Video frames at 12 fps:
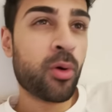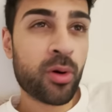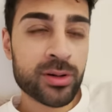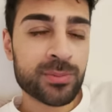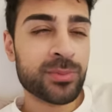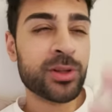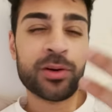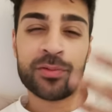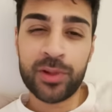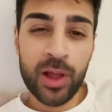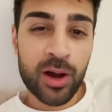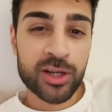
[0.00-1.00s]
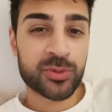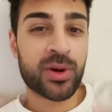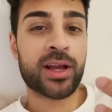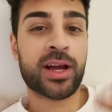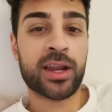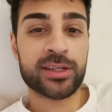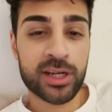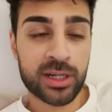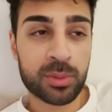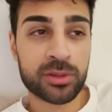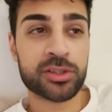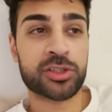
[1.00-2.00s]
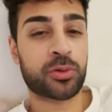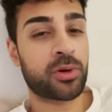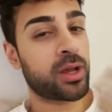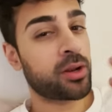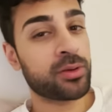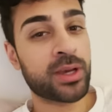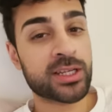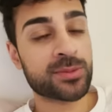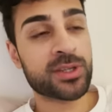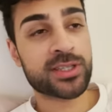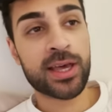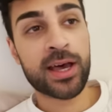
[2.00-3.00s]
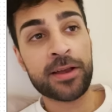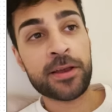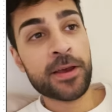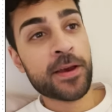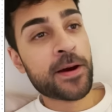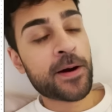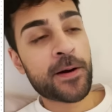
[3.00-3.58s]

More, you know, vlogs where I kind of talk about the story. I know you guys that.